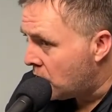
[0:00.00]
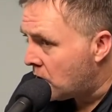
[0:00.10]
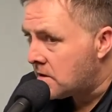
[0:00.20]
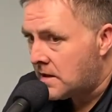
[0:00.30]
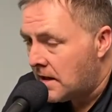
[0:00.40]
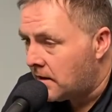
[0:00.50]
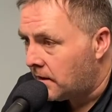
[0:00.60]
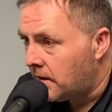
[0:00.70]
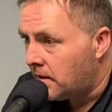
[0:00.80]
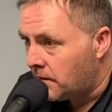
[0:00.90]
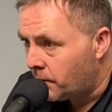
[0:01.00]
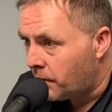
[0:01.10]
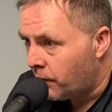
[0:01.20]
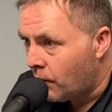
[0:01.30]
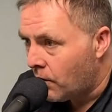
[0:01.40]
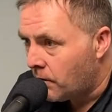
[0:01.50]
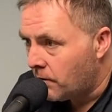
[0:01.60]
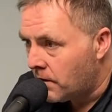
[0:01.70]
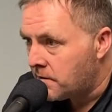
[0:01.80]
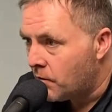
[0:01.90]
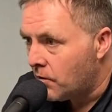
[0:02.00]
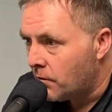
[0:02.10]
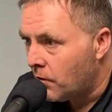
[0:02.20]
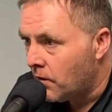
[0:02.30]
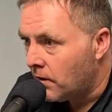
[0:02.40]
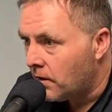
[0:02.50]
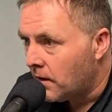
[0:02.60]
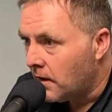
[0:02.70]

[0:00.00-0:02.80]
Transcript: to stay in the league and to perform. It's more important.